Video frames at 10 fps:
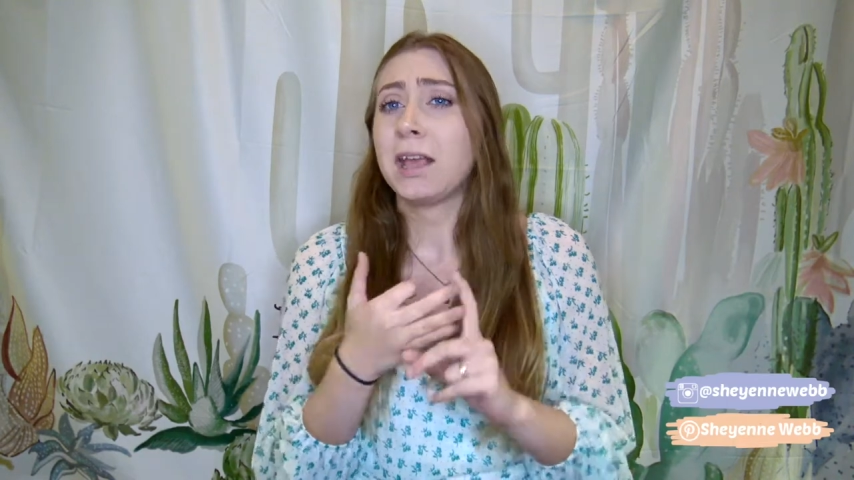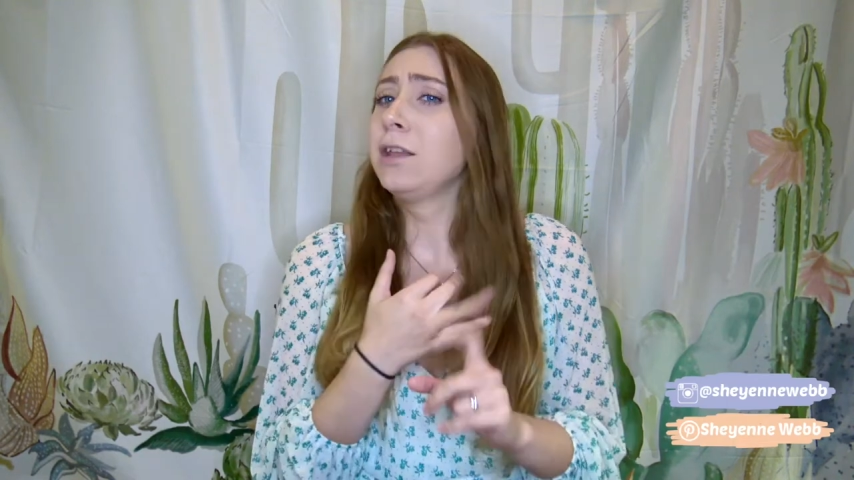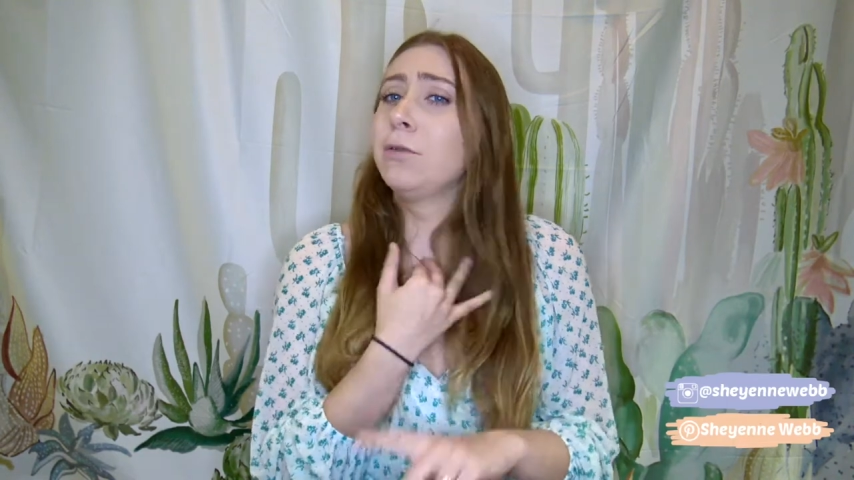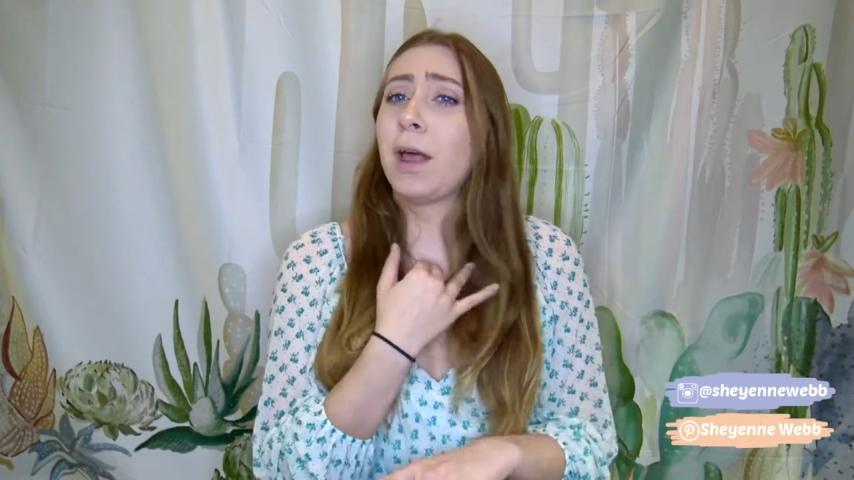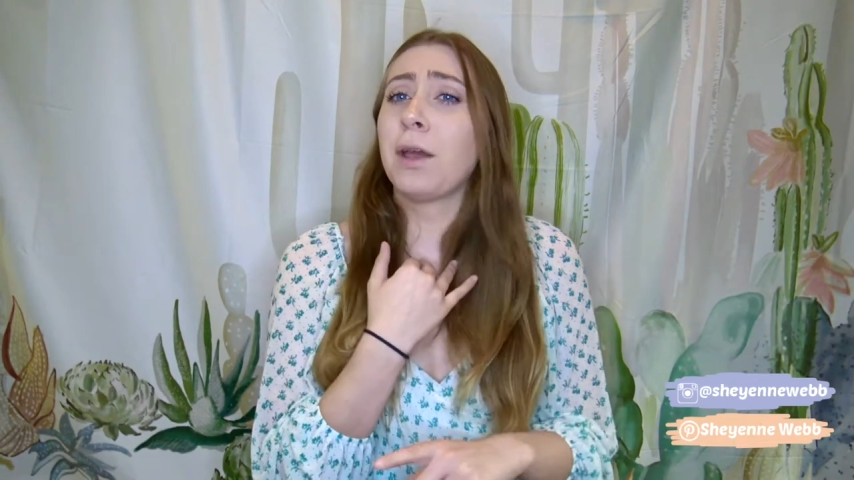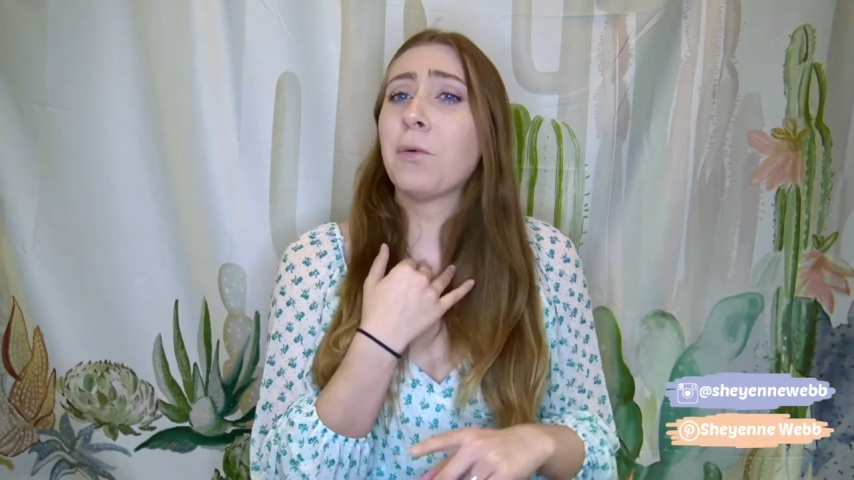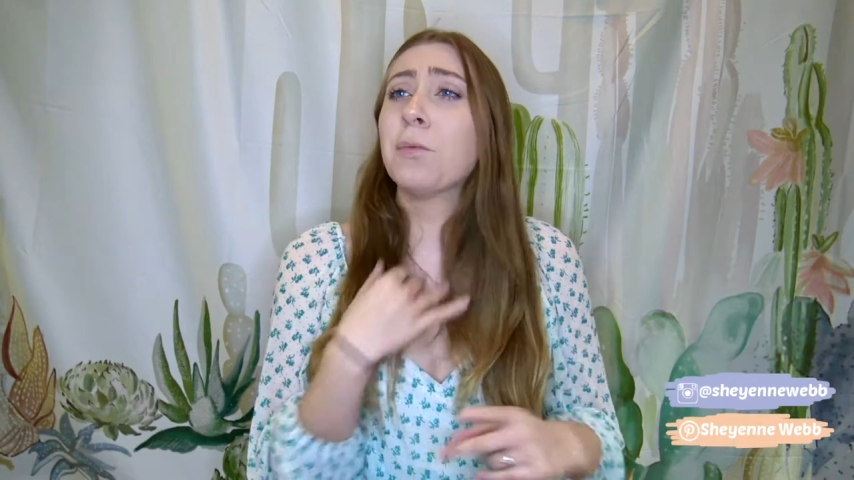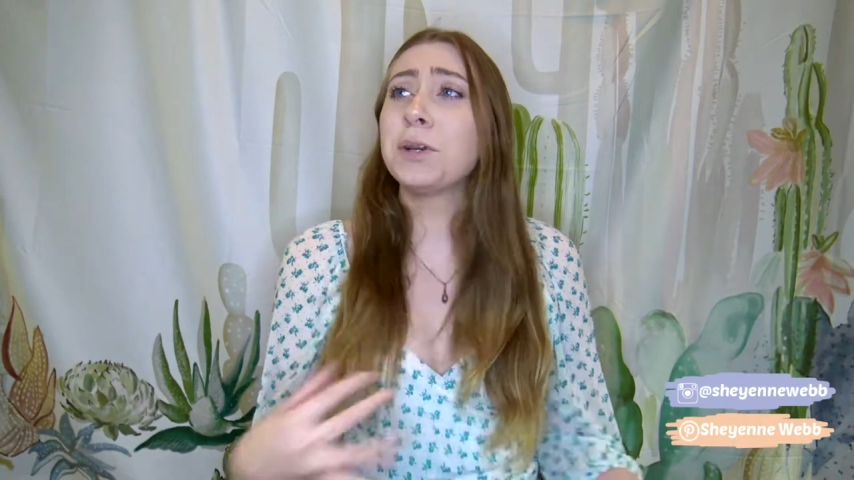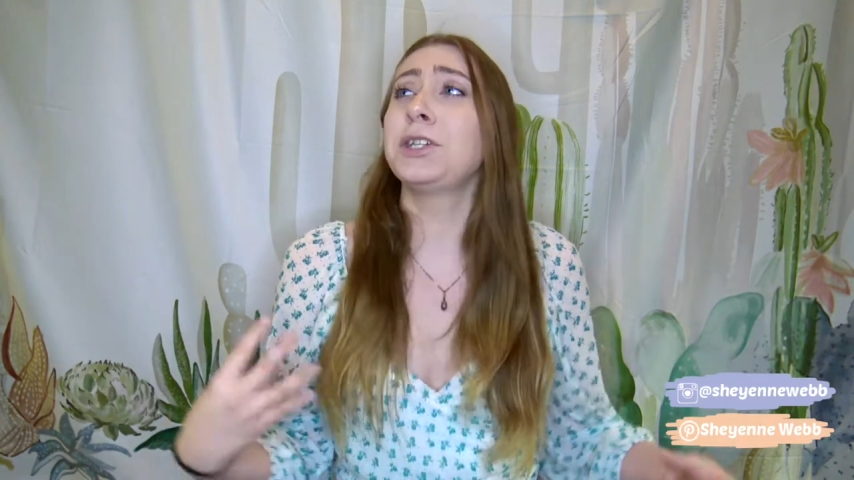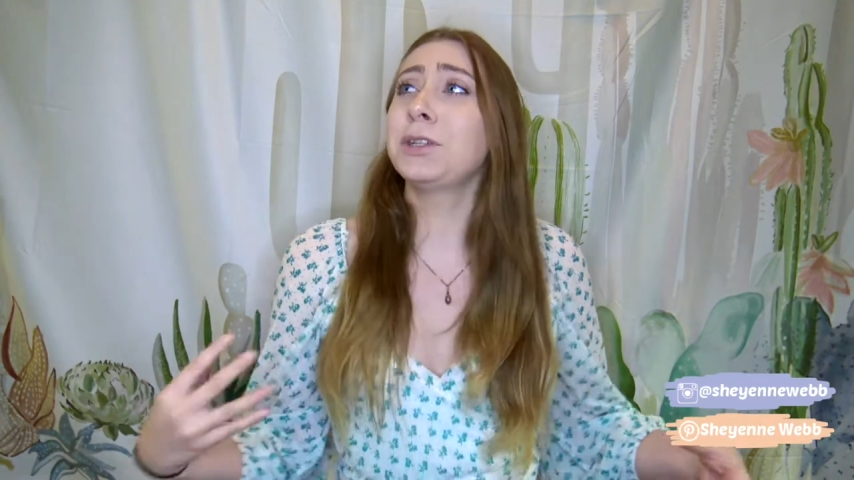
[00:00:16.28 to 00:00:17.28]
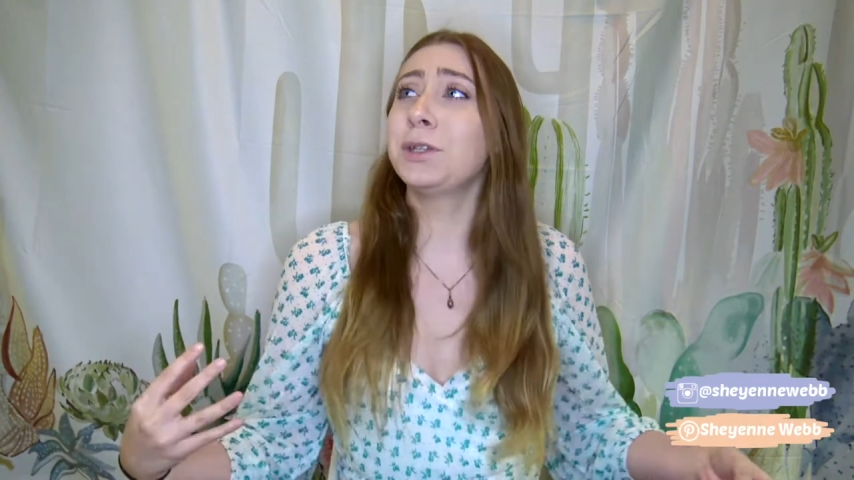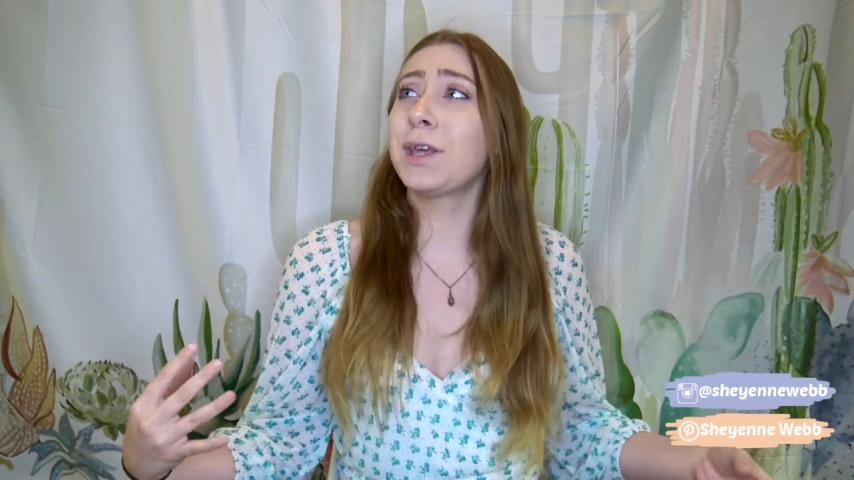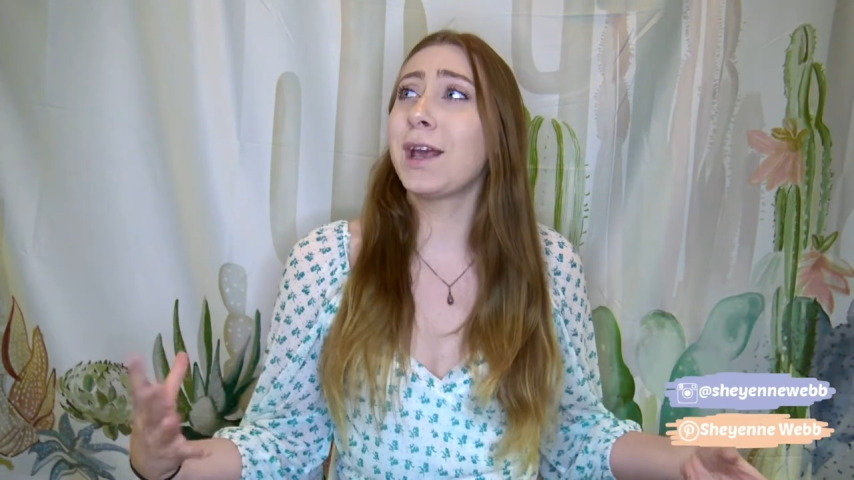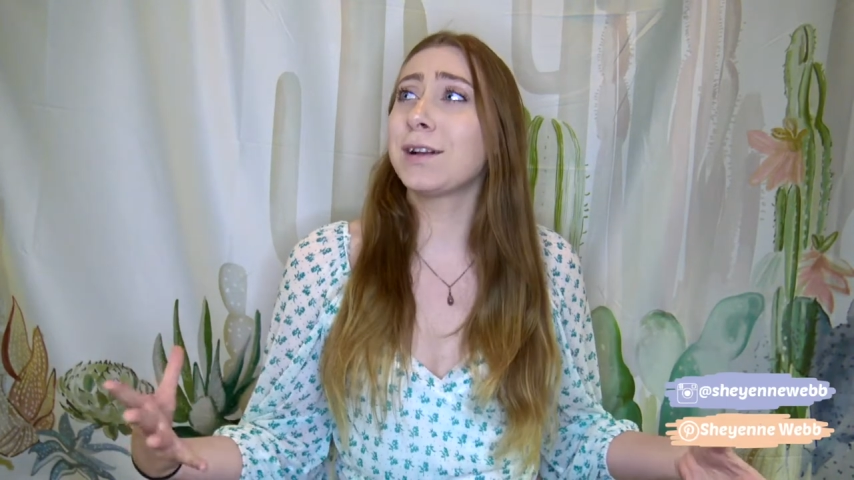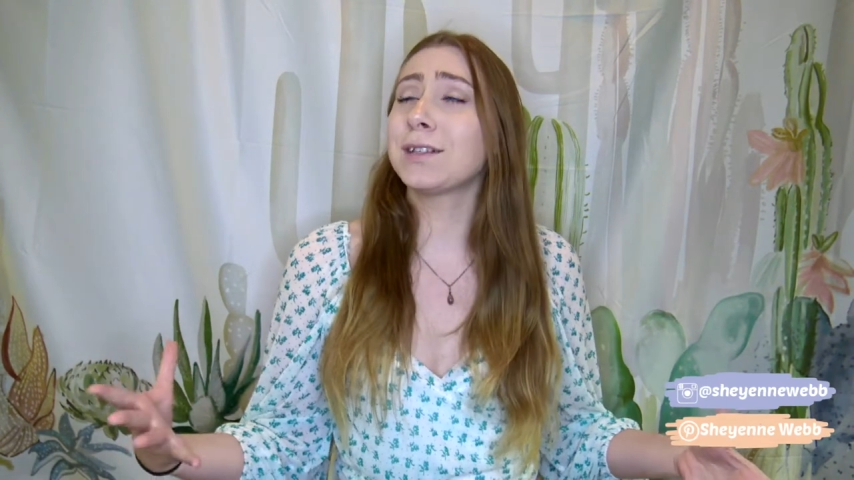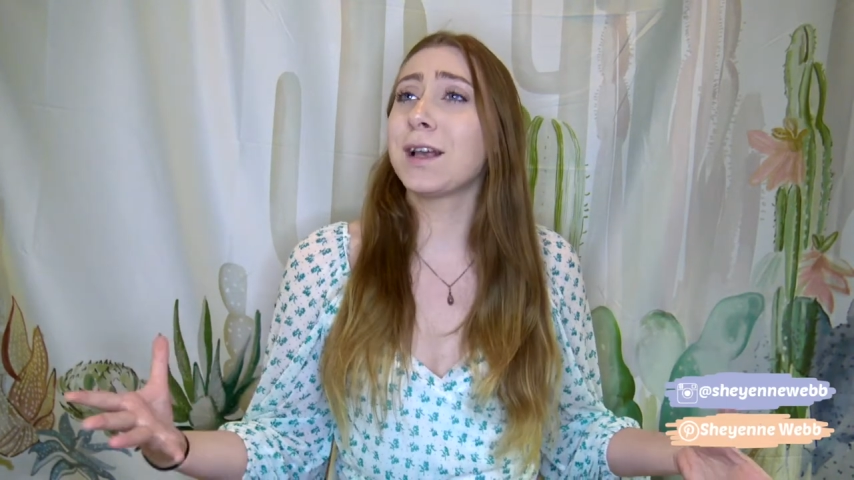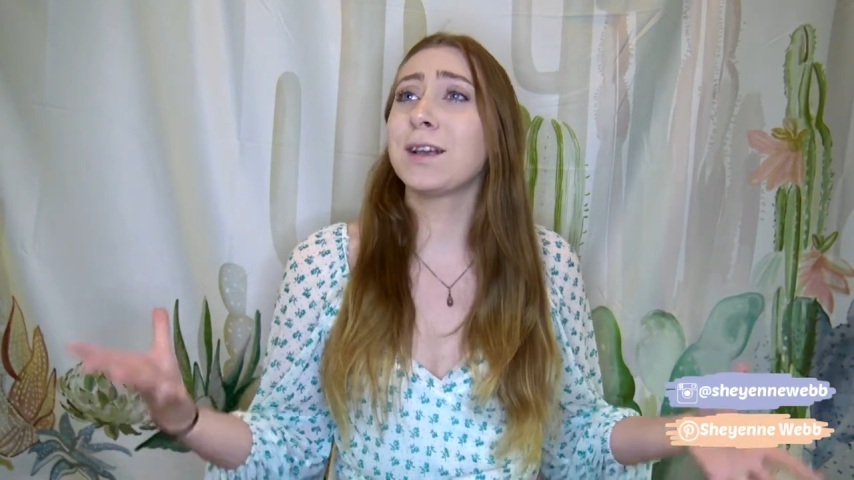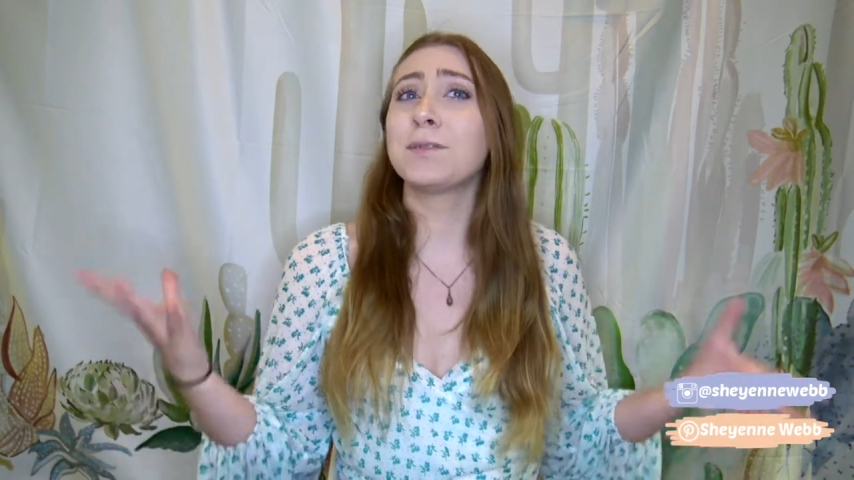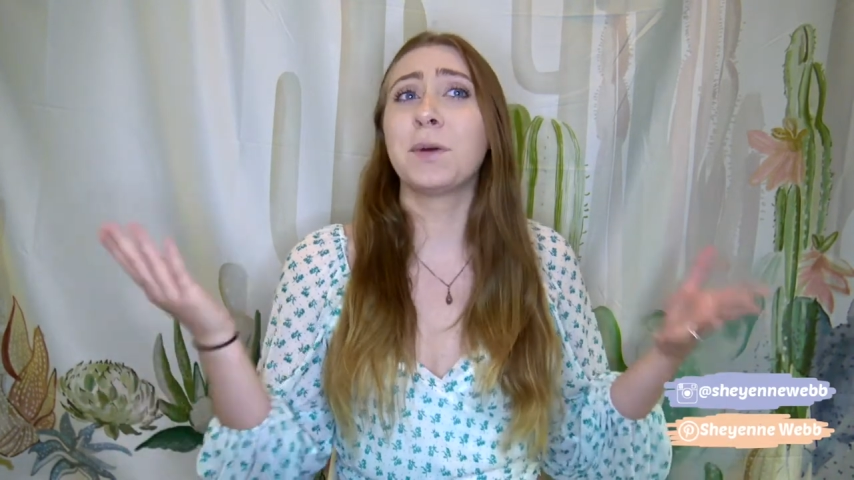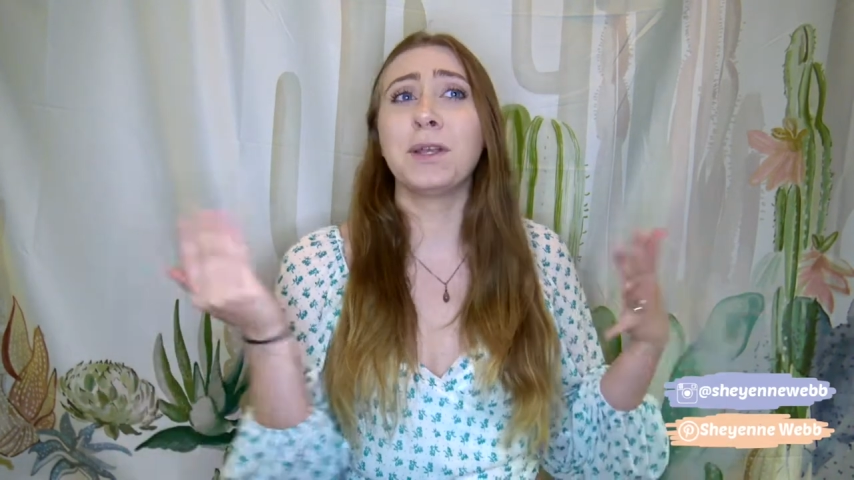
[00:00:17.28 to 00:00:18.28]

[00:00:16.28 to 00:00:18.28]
you like wish you could do the hairstyles